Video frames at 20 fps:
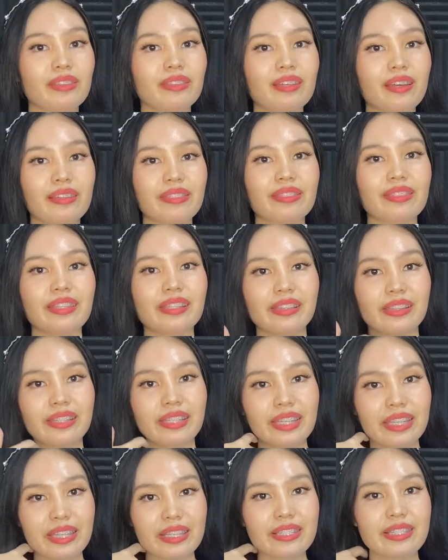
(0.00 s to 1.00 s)
not the
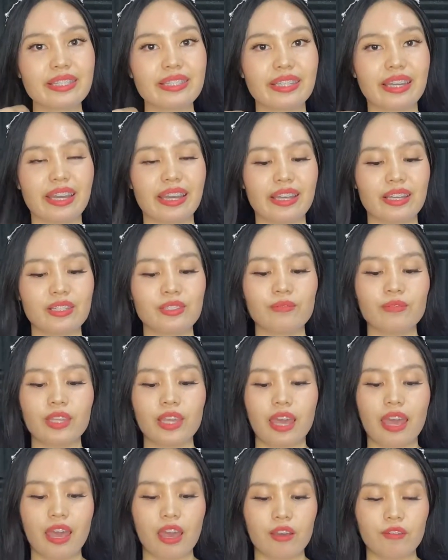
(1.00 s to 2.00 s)
least, guys, we
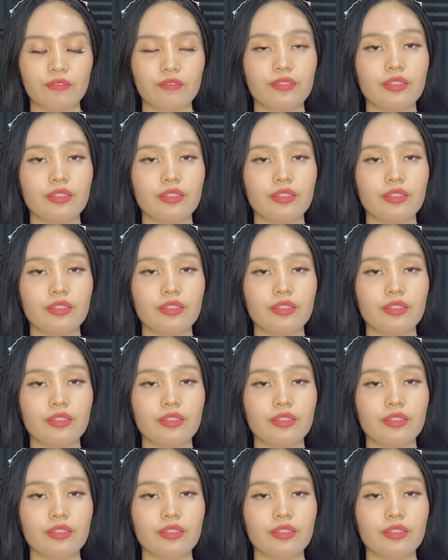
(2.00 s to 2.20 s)
have